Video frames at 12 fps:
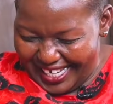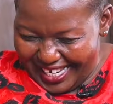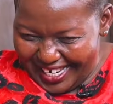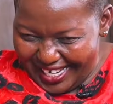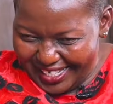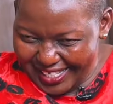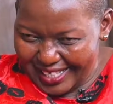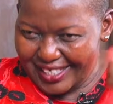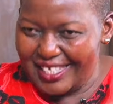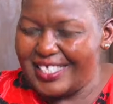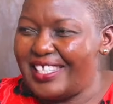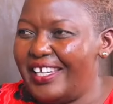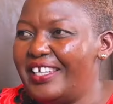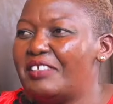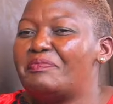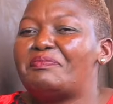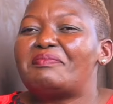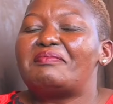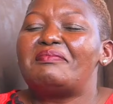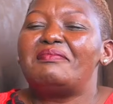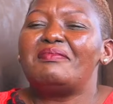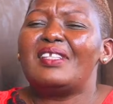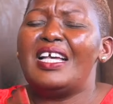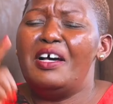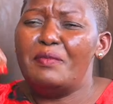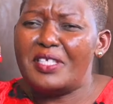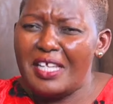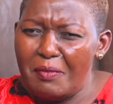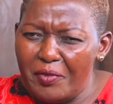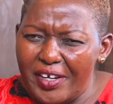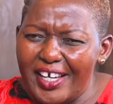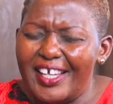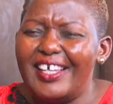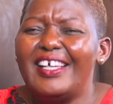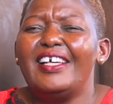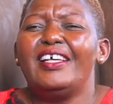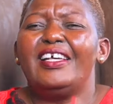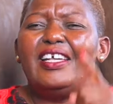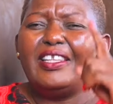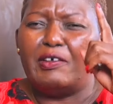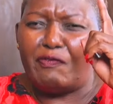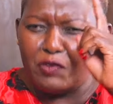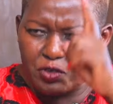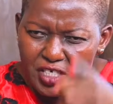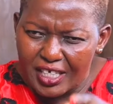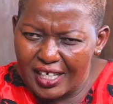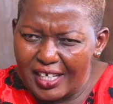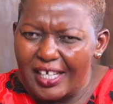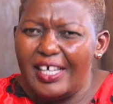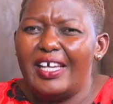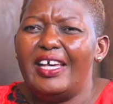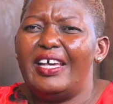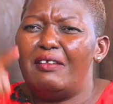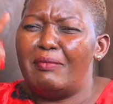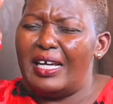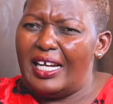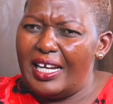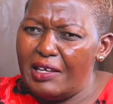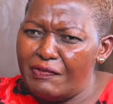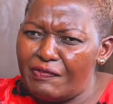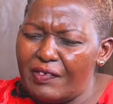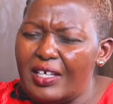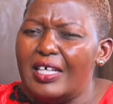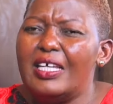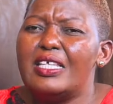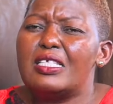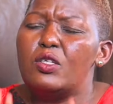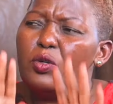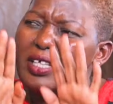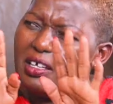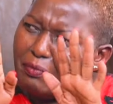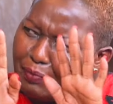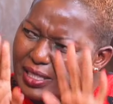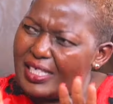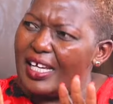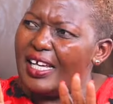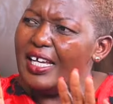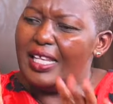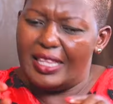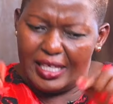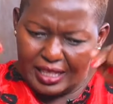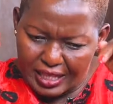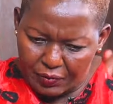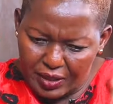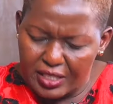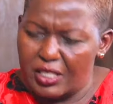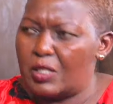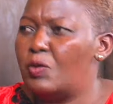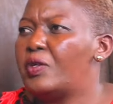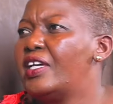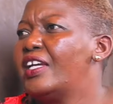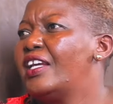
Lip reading: And I started saying, I'm somewhere in the future and my life is looking better than the way it is looking.